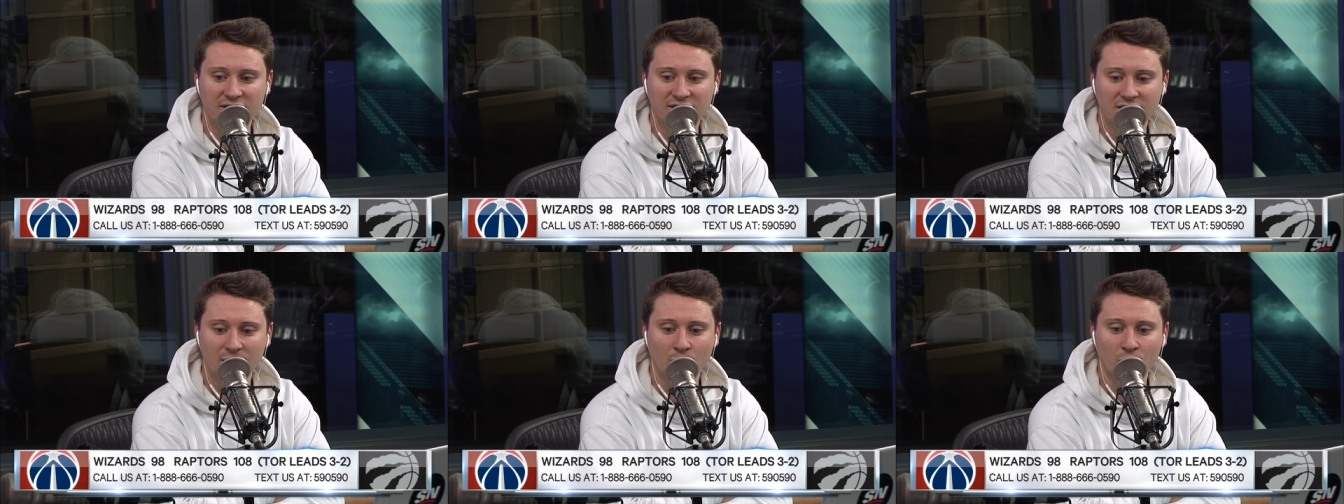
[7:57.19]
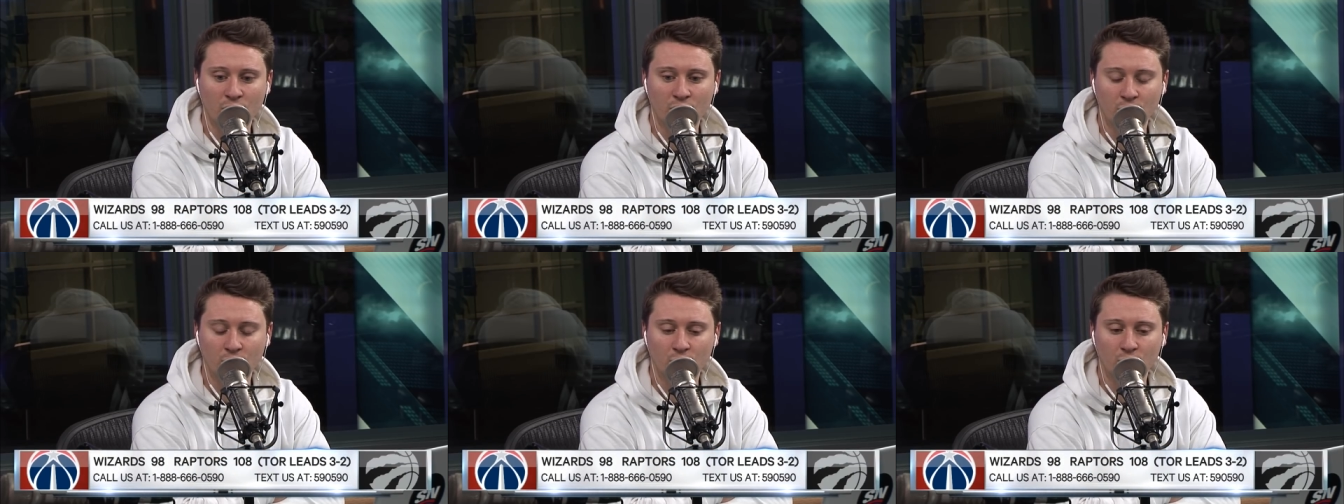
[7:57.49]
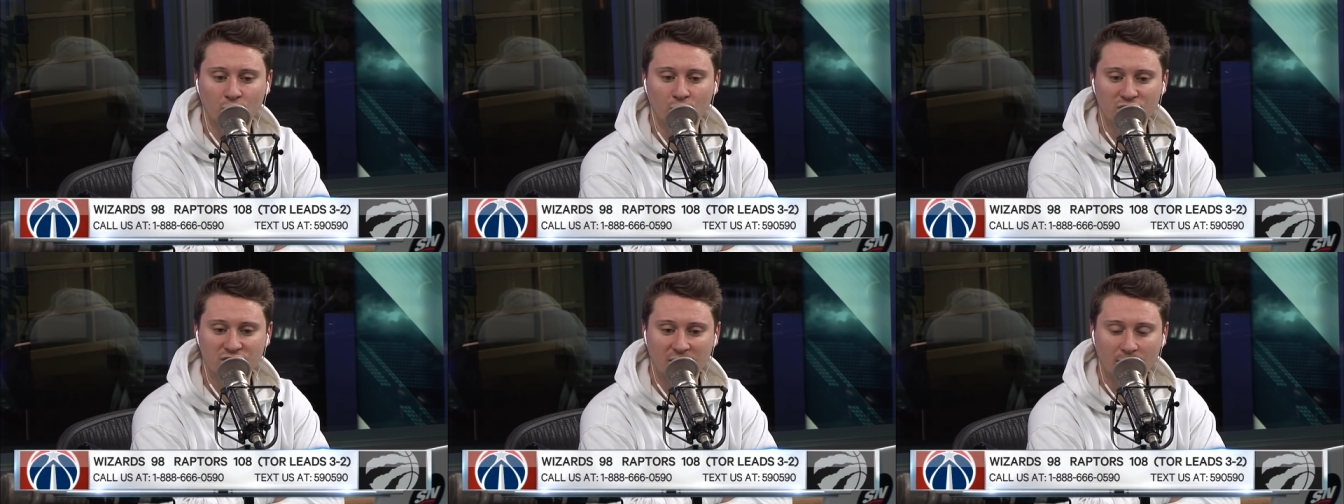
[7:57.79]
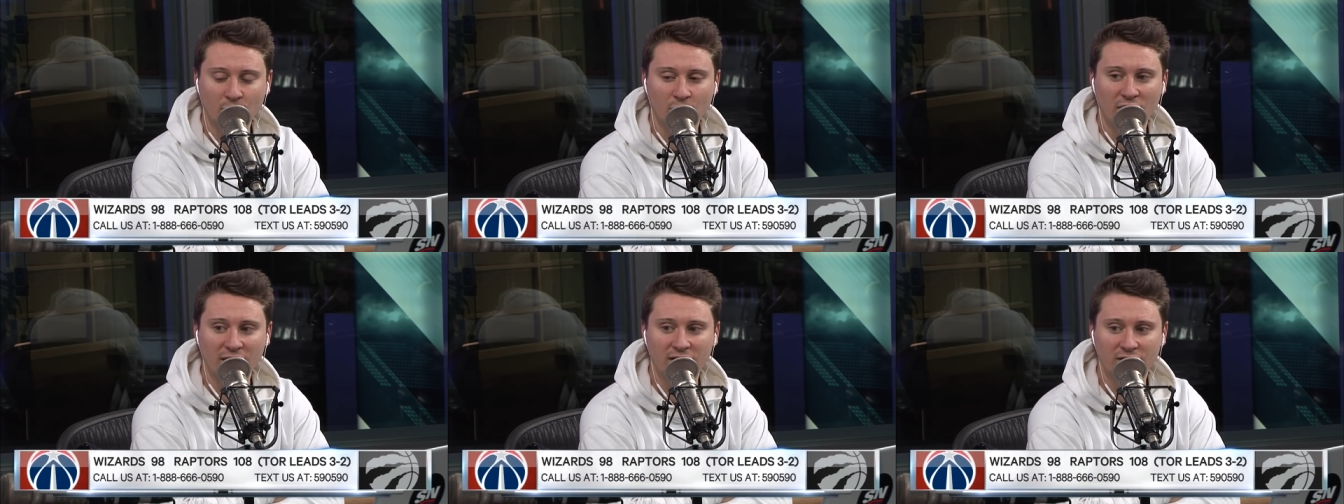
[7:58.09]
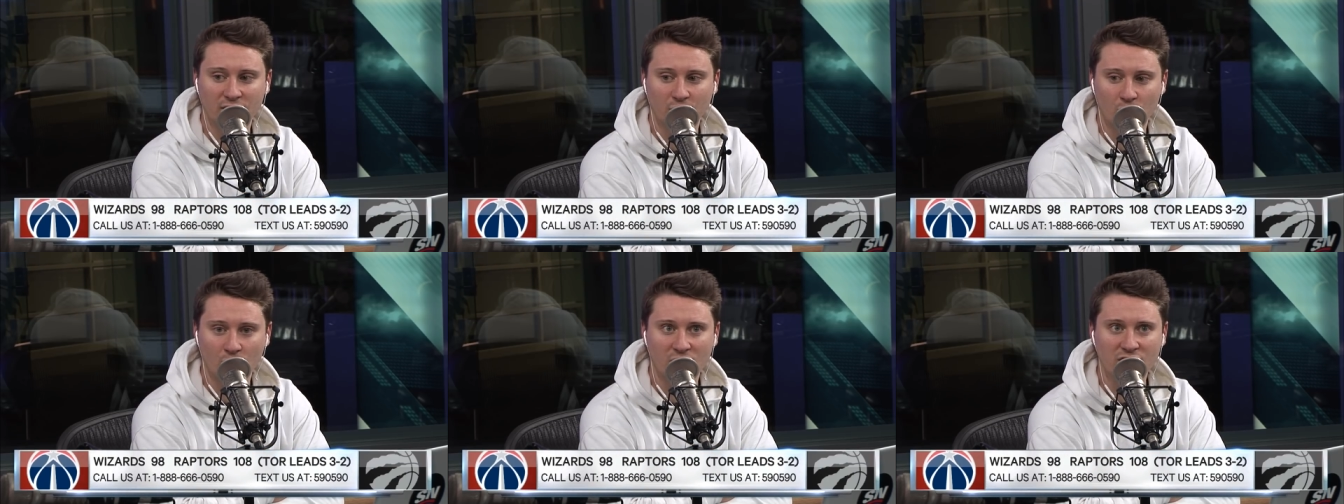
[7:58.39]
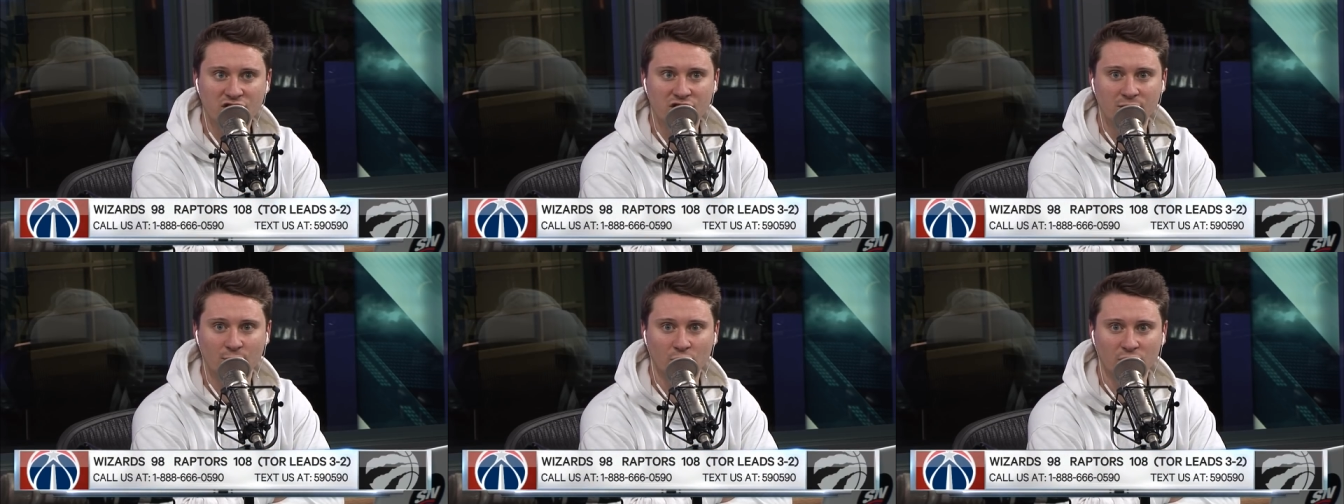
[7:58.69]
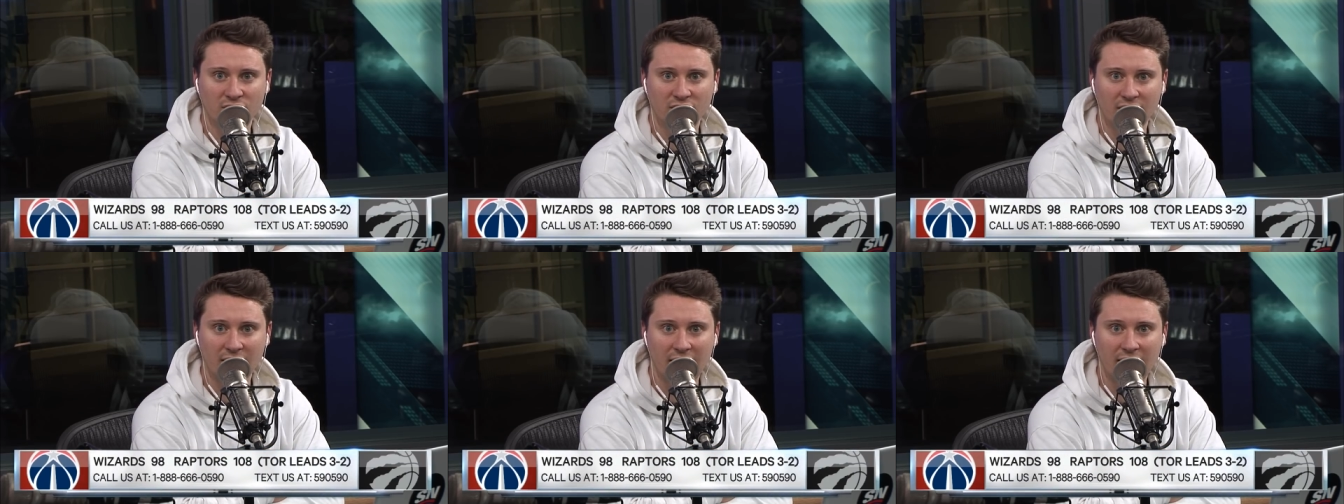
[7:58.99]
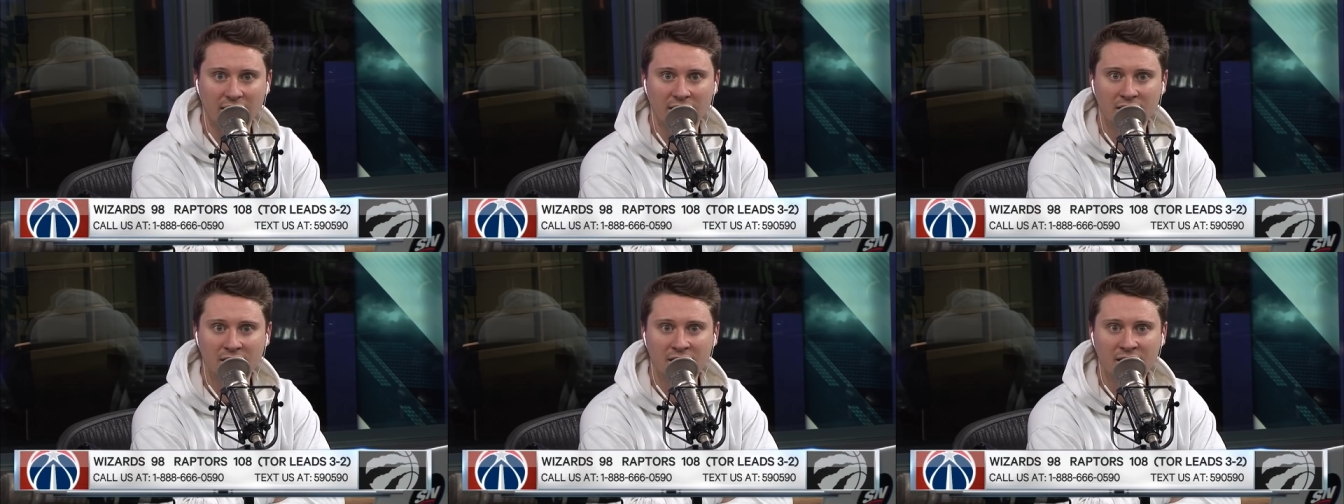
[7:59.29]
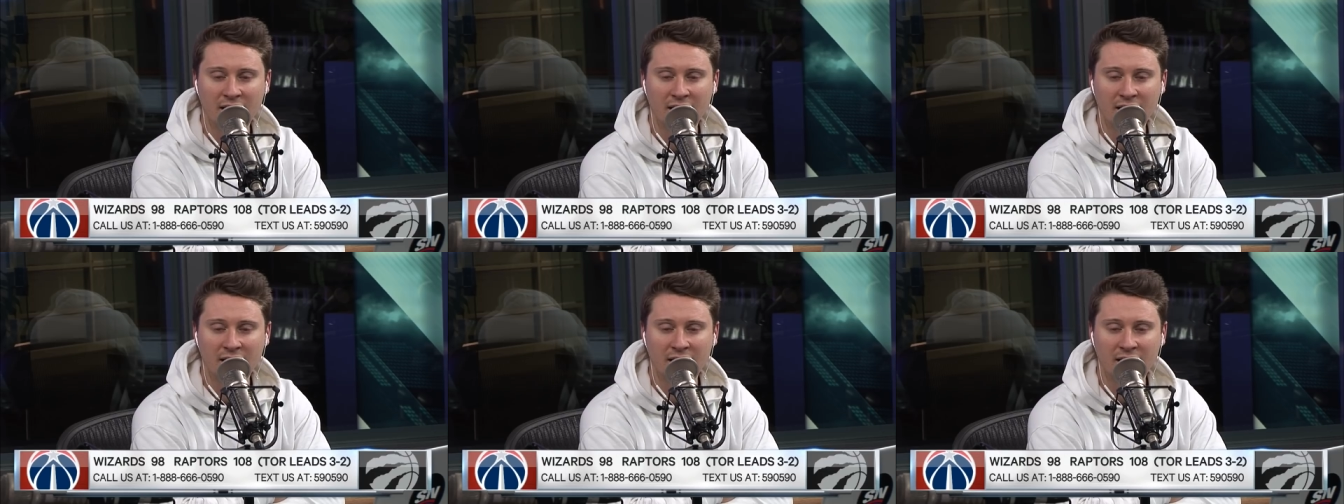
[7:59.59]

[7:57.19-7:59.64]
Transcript: someone who was upgraded to questionable today